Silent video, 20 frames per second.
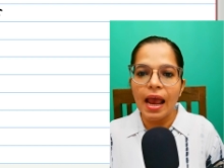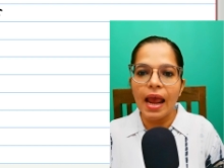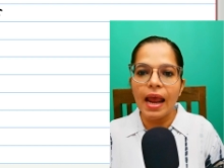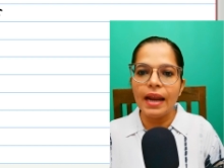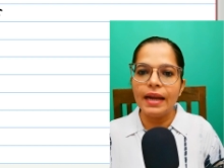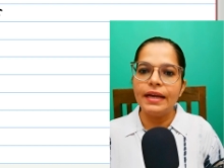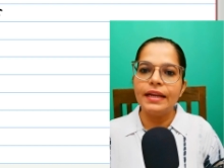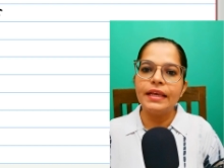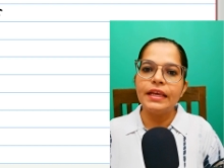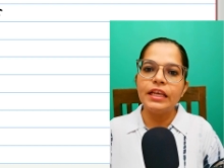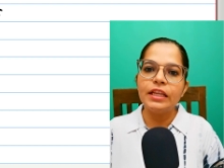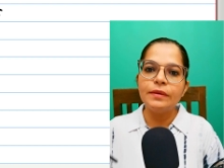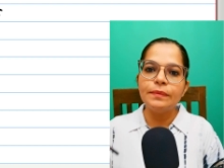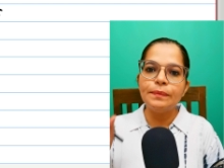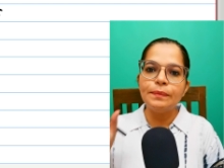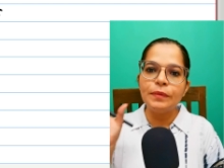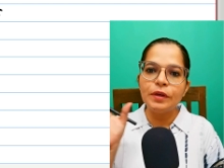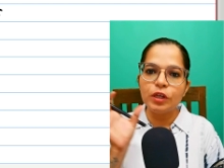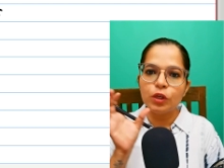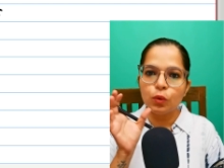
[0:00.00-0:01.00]
and in
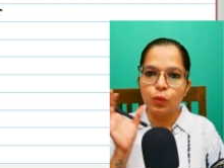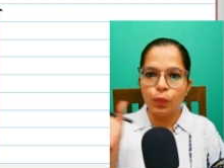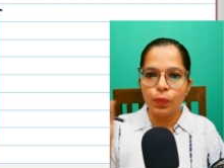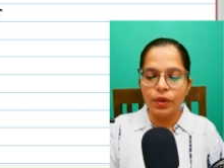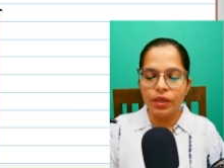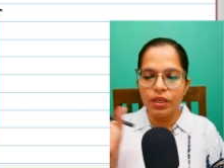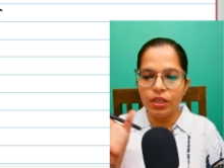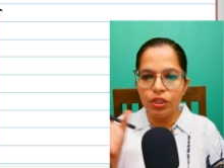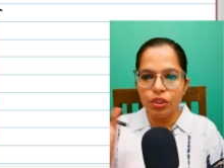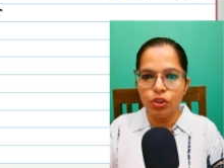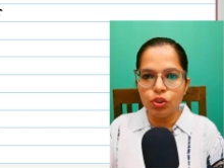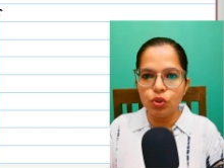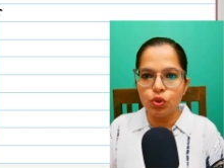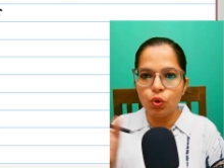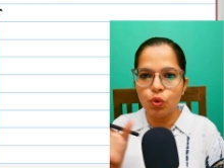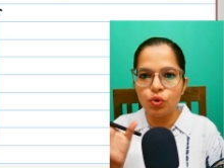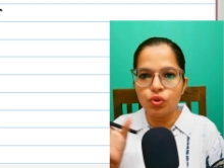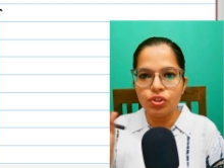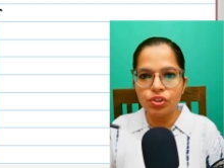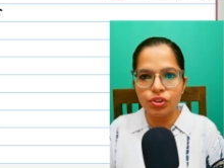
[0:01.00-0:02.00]
between
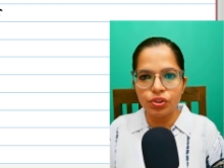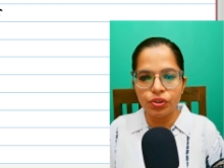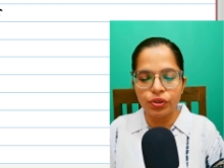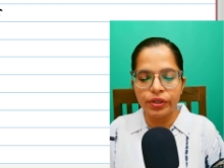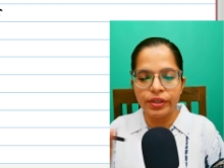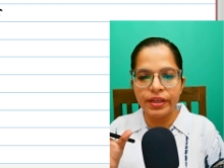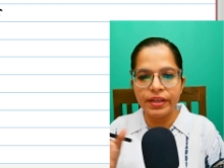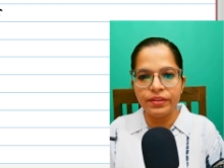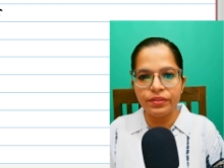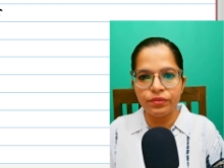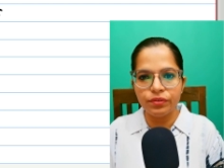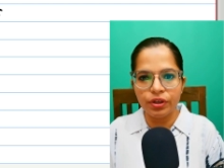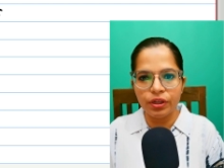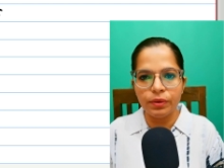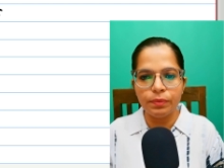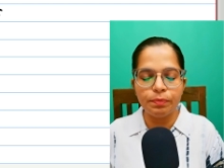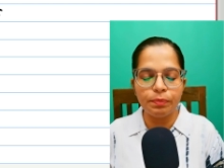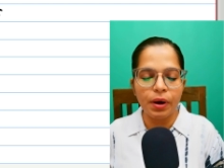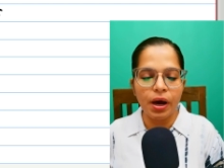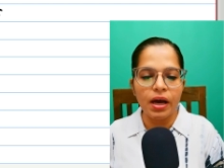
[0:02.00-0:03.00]
those three and
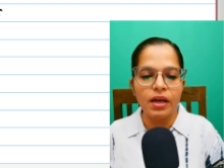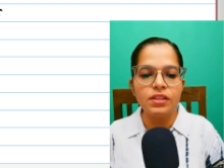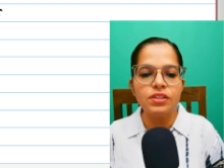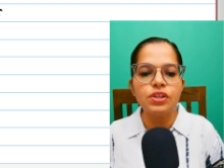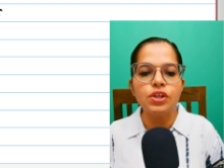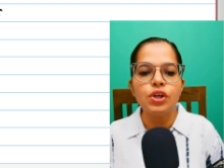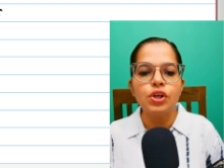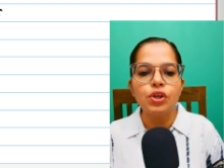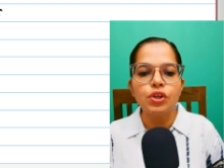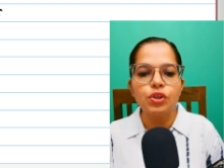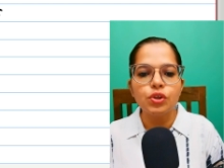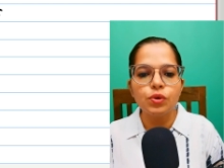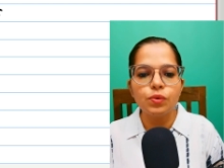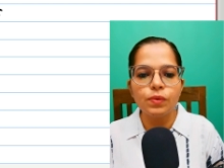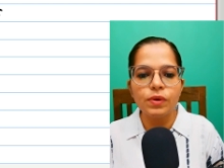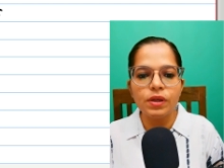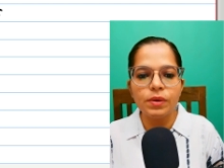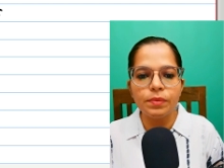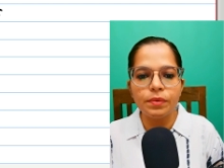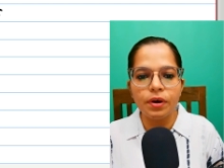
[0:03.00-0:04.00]
three parts you
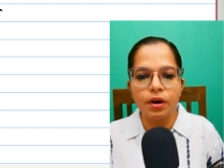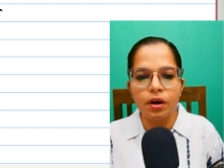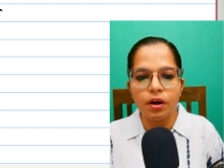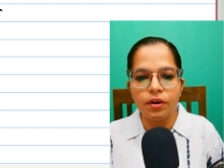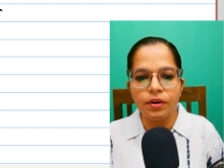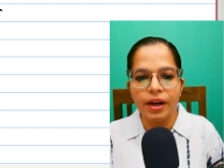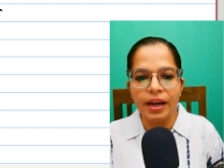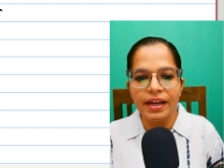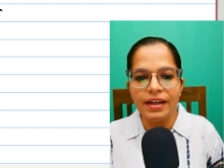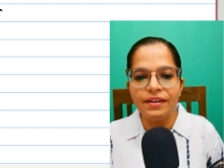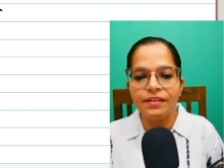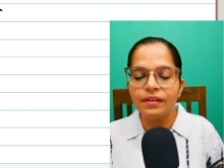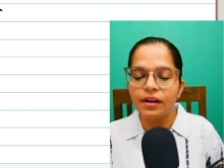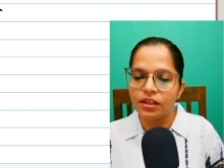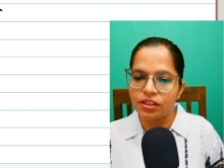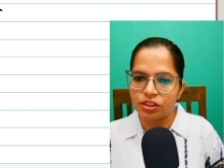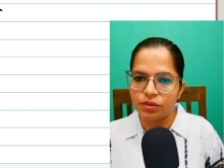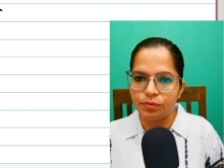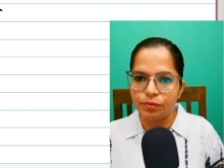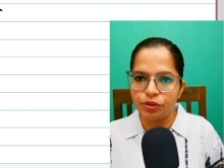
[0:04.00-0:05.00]
will uh, write
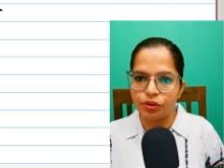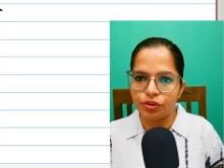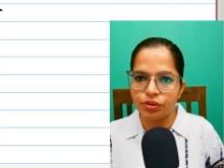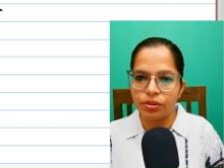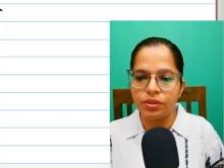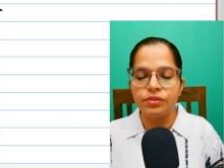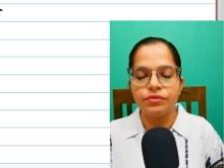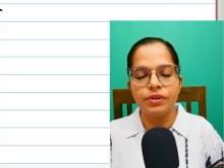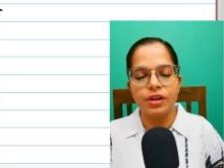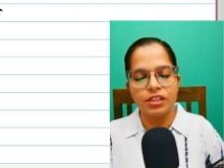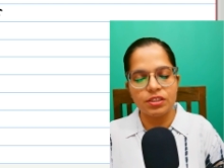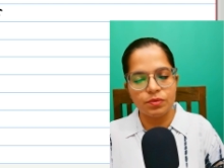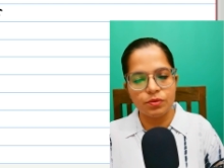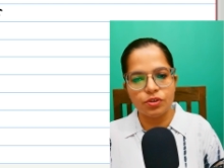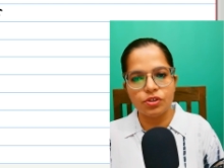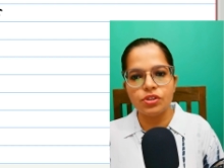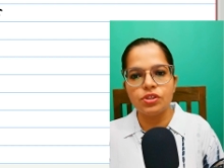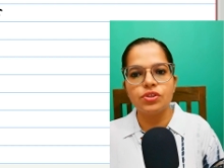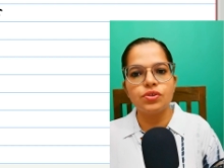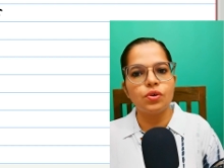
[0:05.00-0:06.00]
transmission
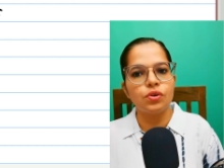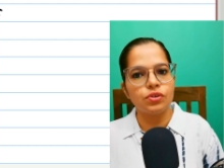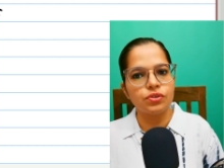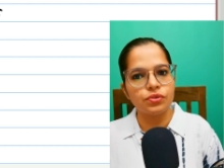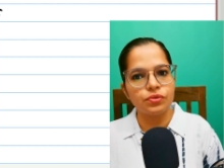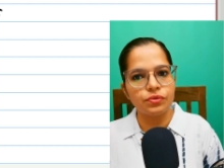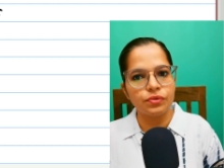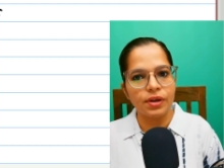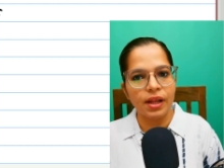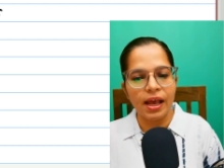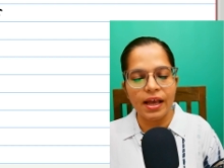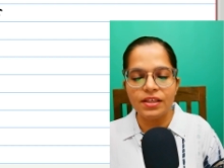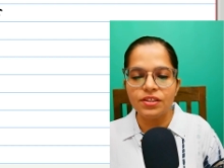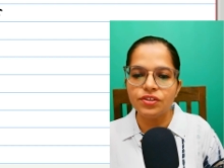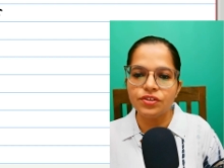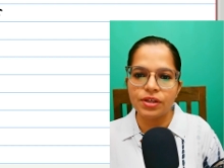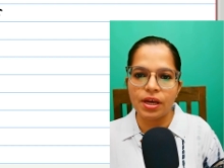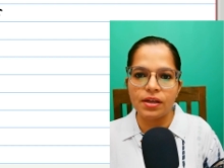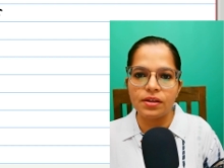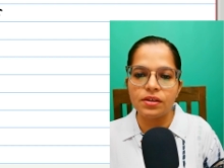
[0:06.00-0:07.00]
transmission is also known
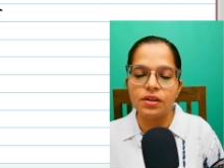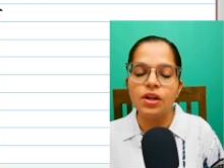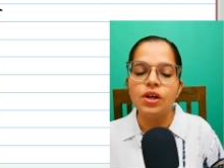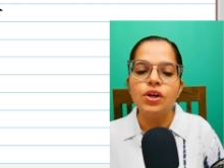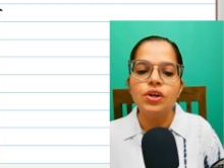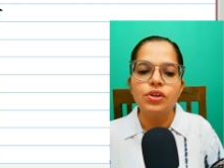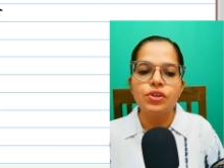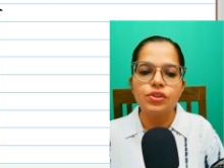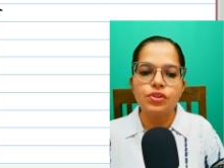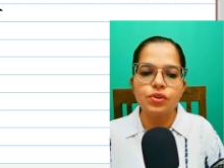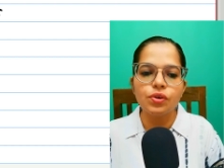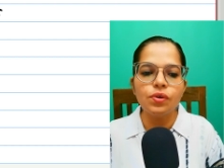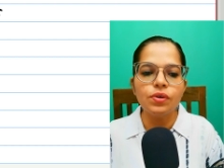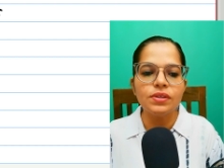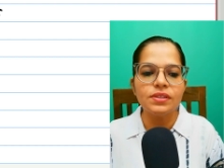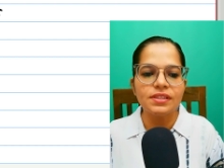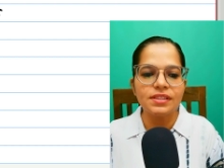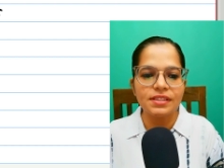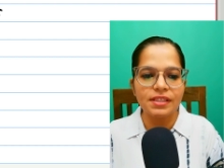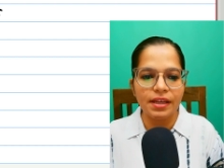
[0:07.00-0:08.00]
as channel so
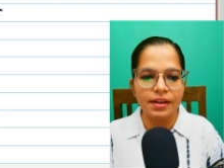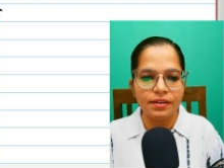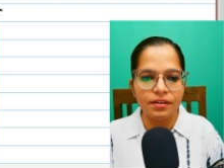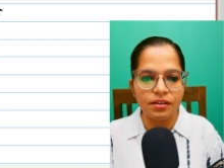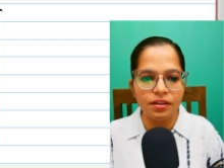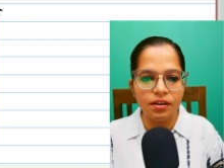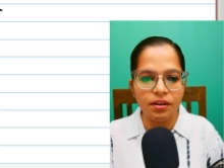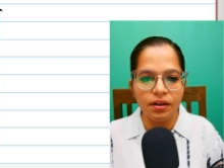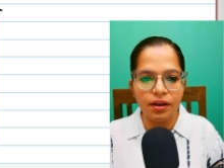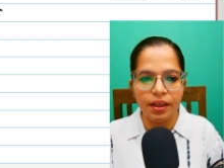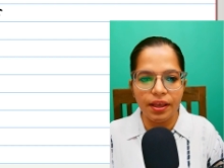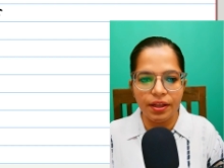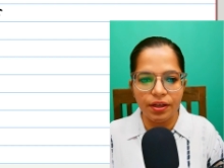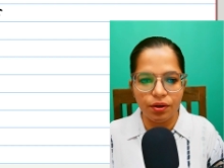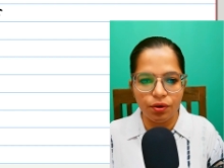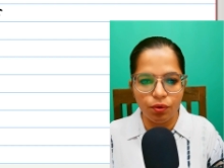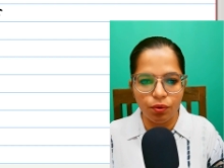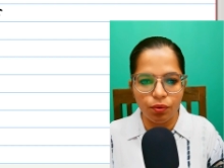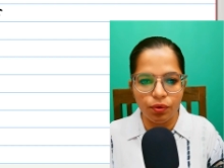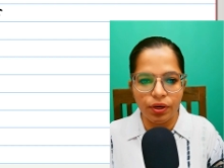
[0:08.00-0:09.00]
sender
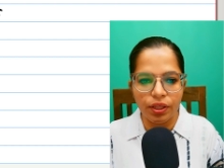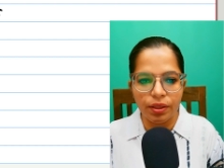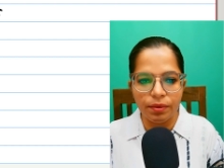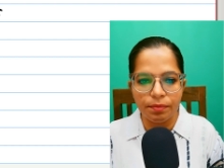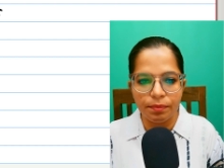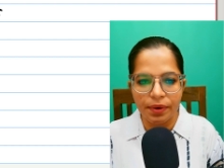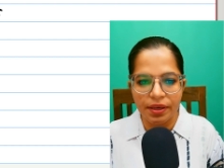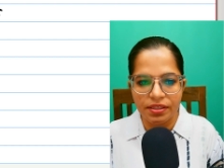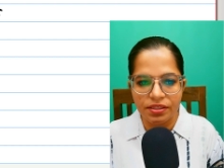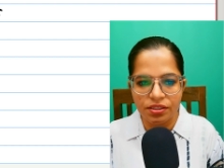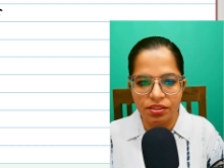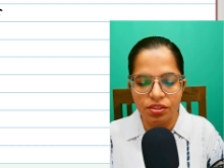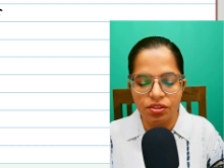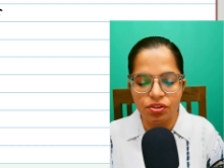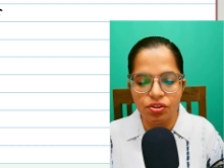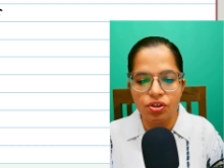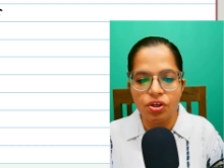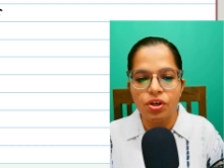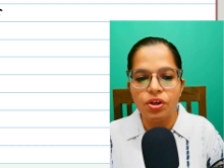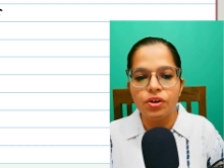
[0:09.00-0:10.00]
encoding
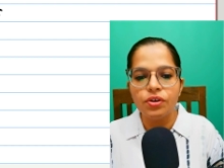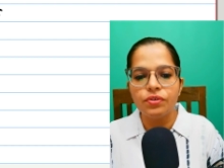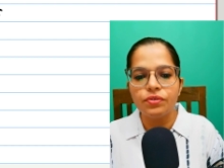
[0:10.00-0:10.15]
message